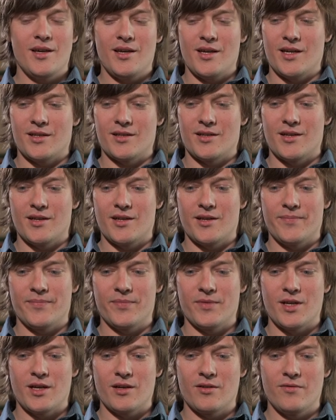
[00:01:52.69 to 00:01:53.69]
and
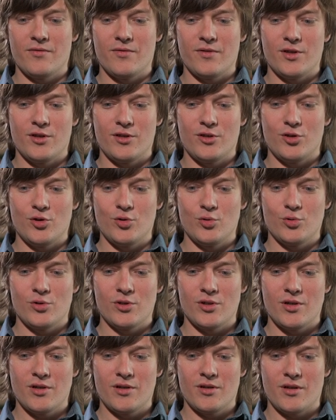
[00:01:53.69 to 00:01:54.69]
then we
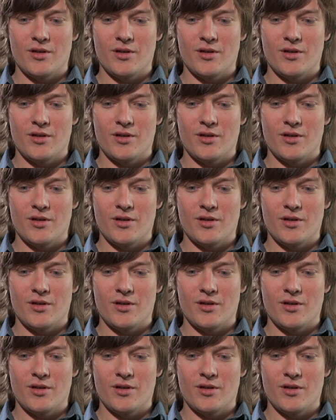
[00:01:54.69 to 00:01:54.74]
use